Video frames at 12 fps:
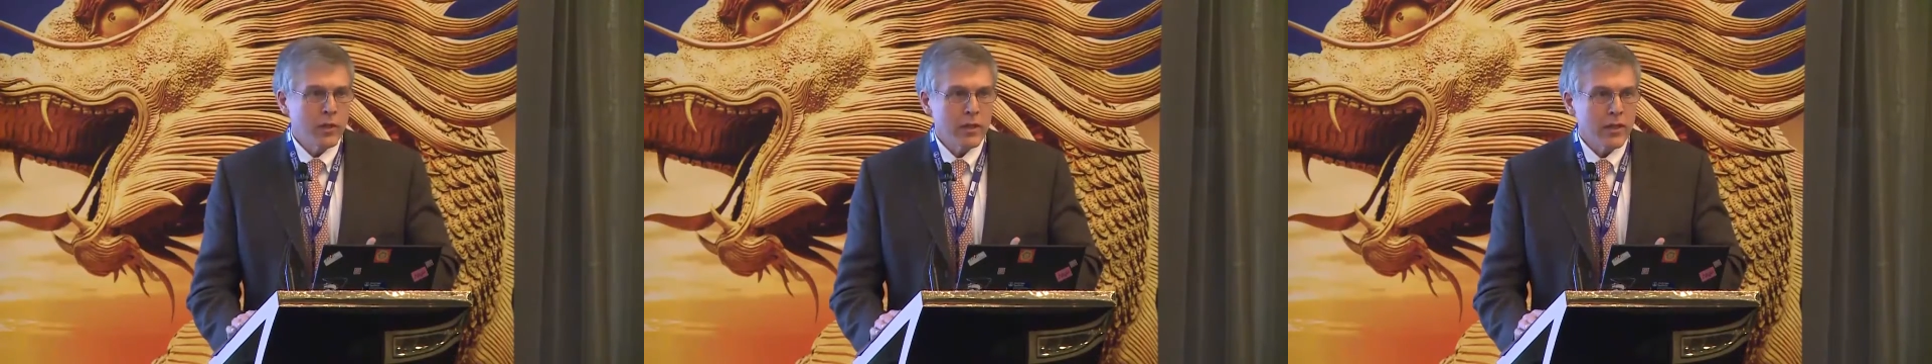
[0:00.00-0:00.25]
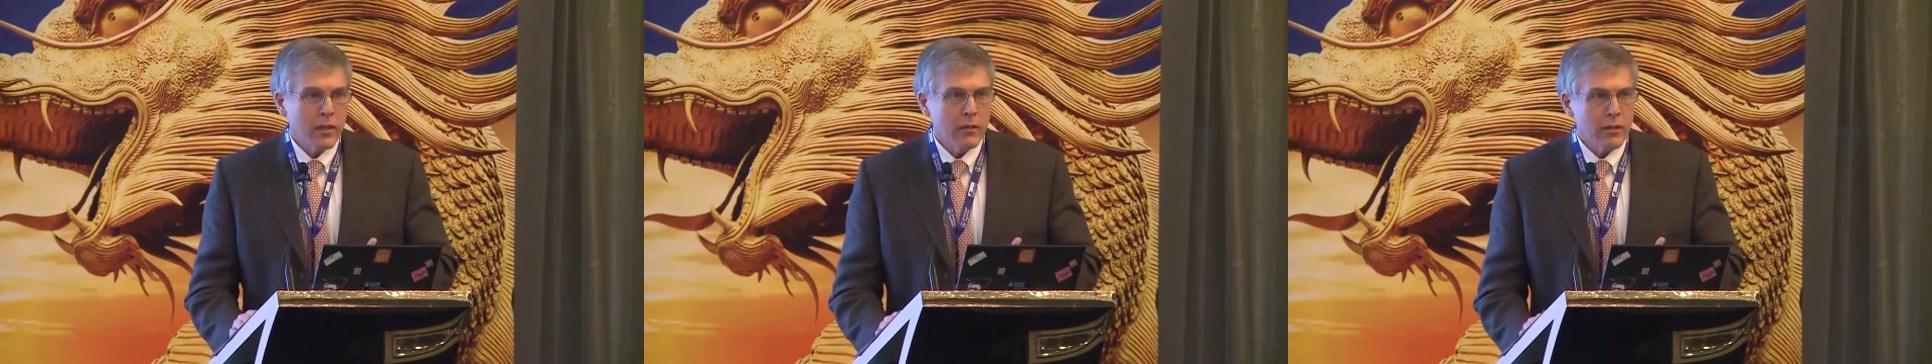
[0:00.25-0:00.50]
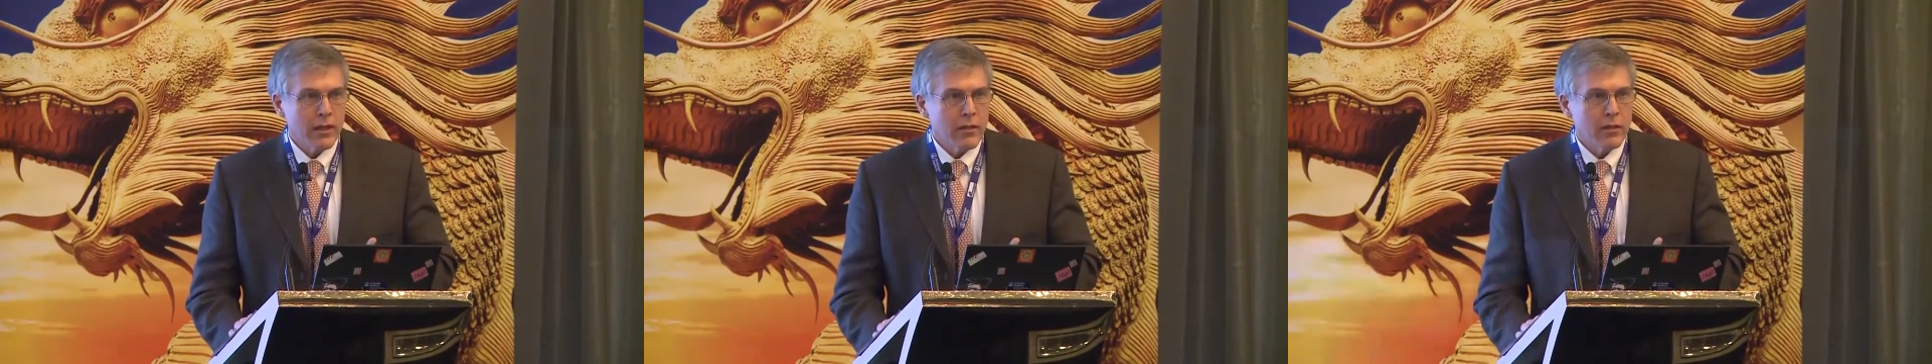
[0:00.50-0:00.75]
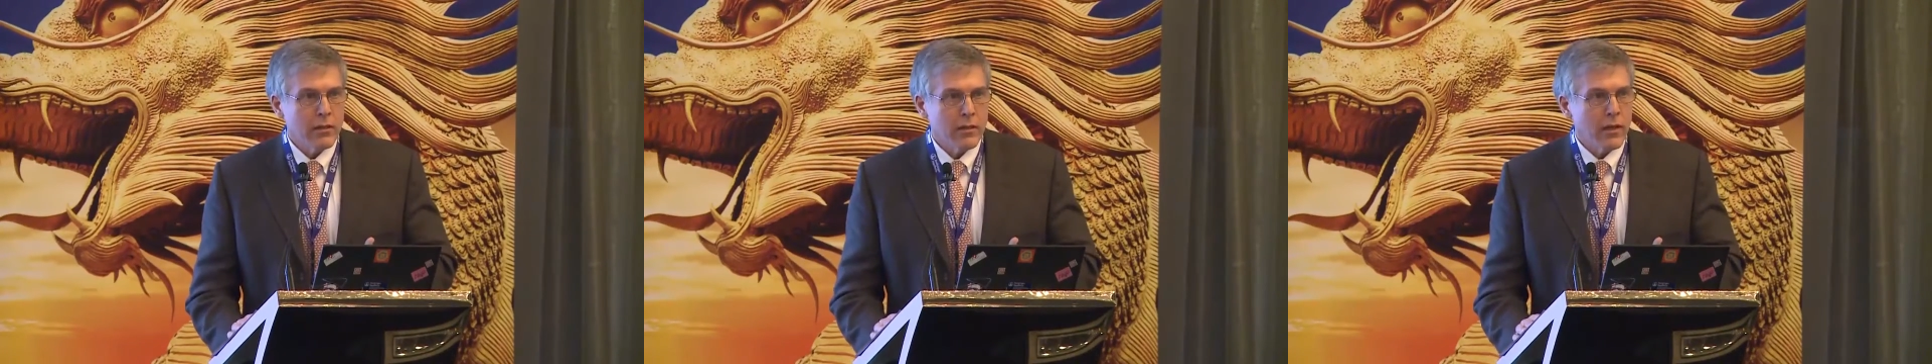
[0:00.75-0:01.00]
we can
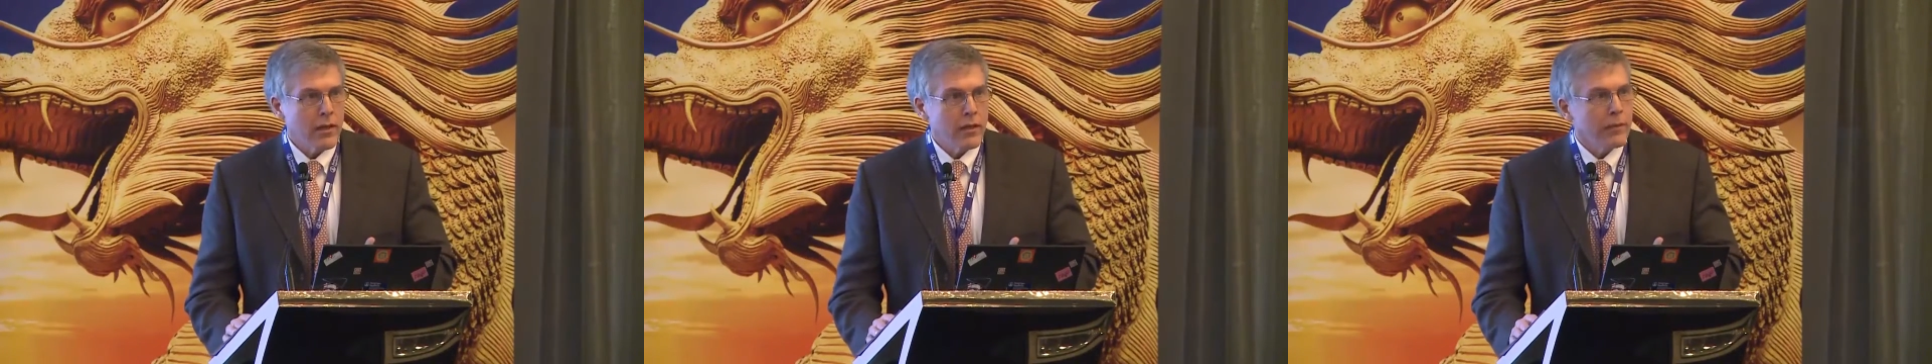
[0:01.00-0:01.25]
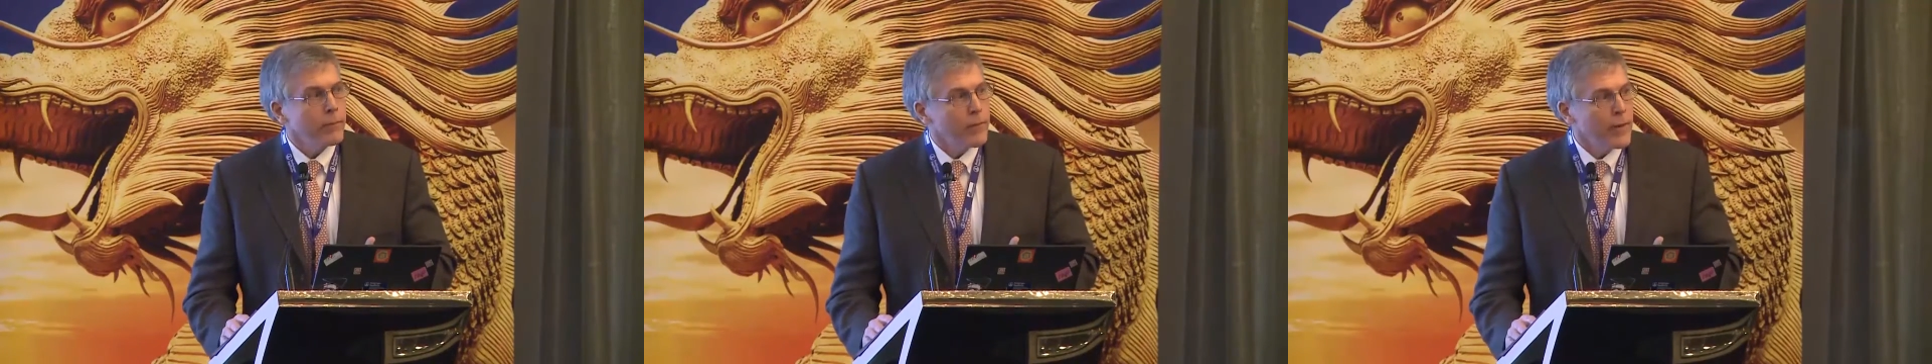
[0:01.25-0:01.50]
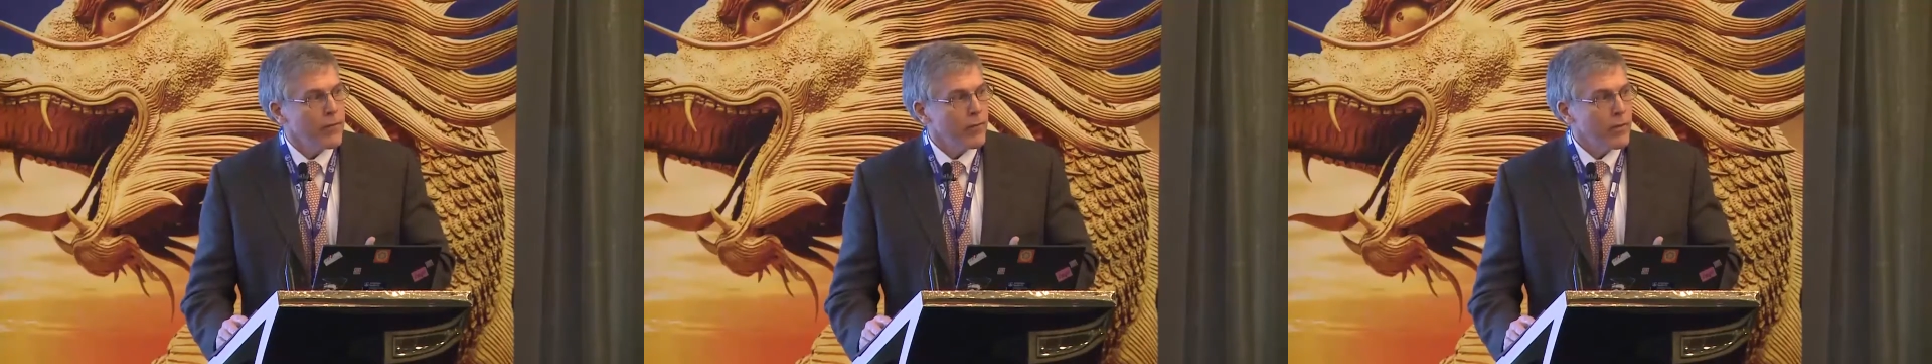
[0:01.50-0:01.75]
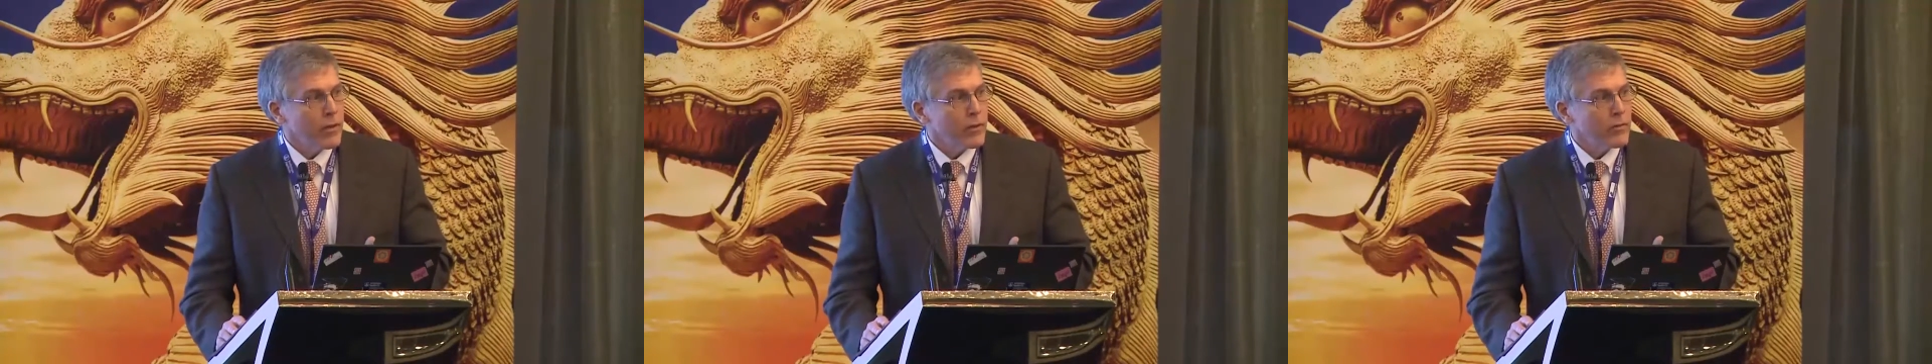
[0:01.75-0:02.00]
collect
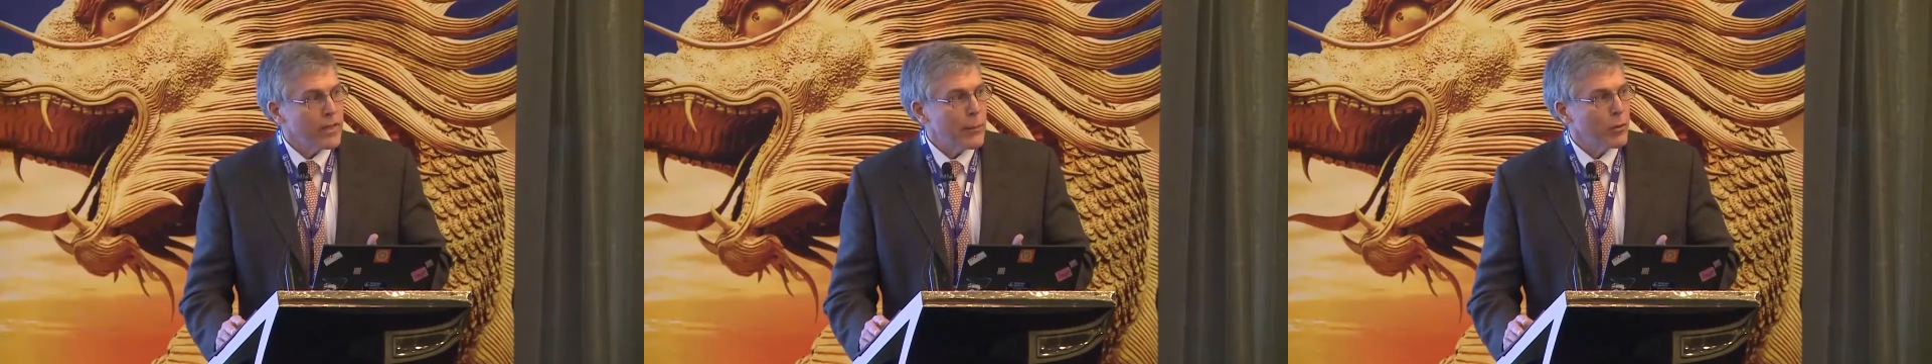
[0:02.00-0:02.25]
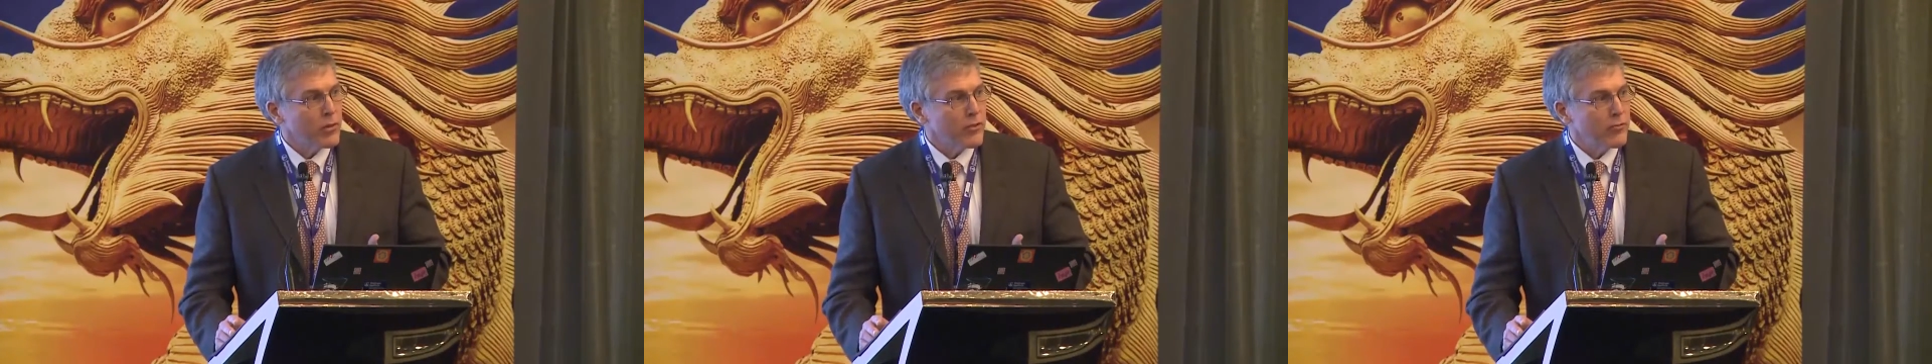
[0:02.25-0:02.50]
samples